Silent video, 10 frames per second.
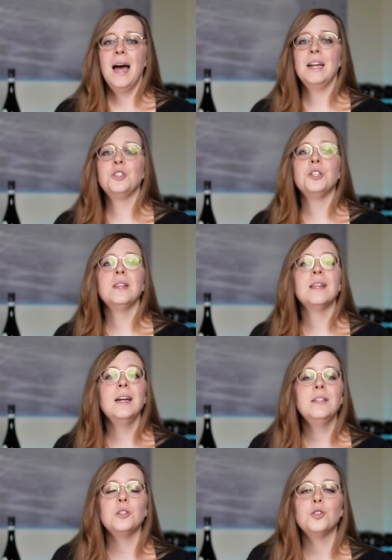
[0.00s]
And she
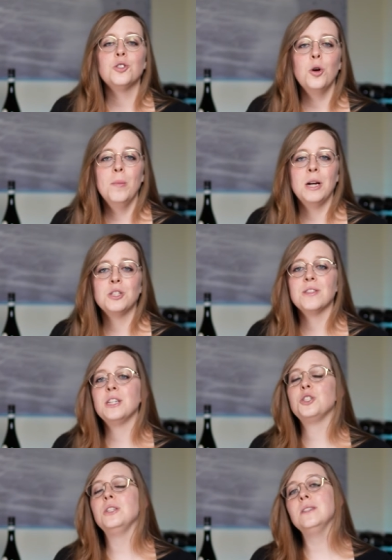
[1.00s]
liked it so much
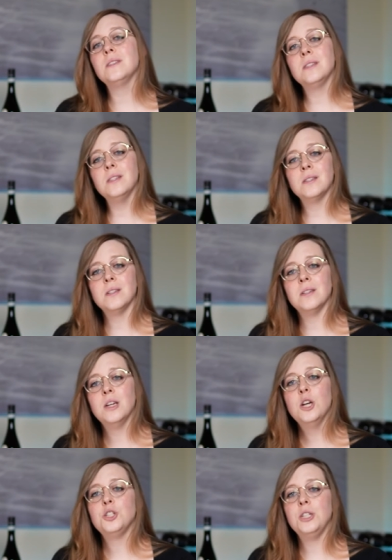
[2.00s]
that she insisted
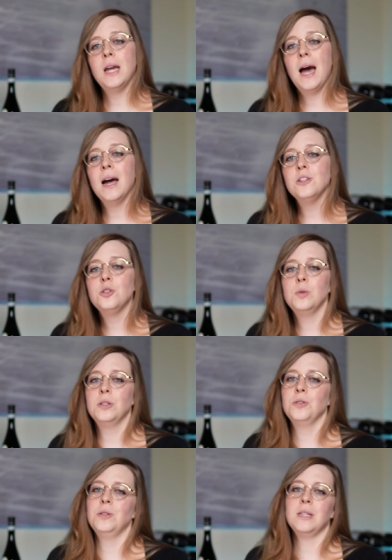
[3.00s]
she had to
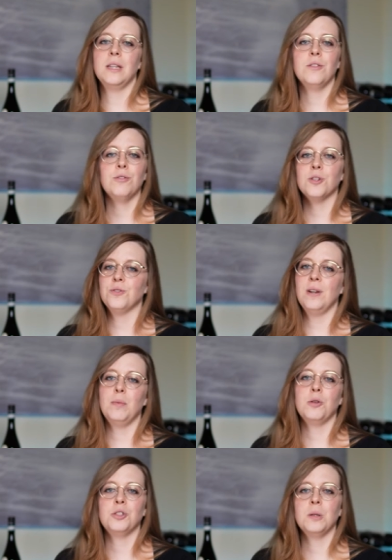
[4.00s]
include it in the first
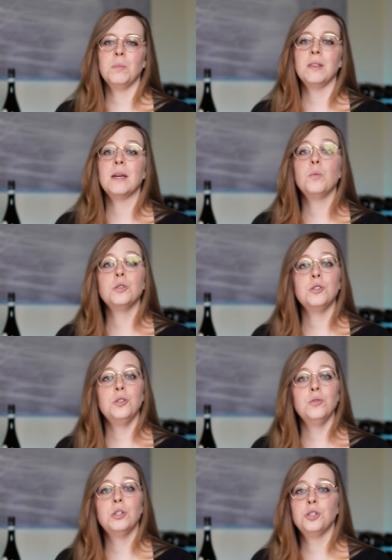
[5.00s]
Febo shipment that was
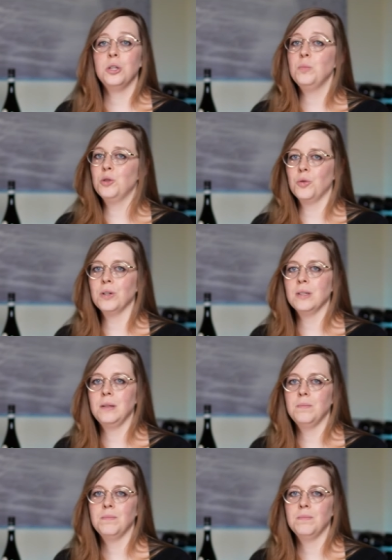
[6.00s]
due to ship shortly.